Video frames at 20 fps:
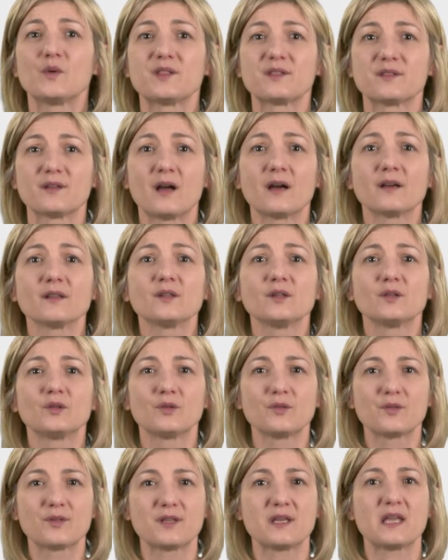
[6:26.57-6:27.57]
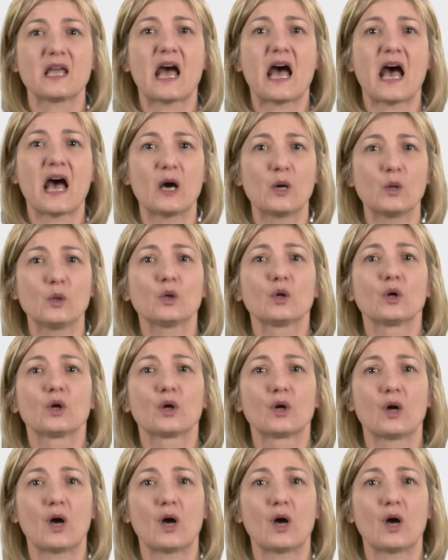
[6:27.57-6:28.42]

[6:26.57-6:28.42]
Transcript: we started to see how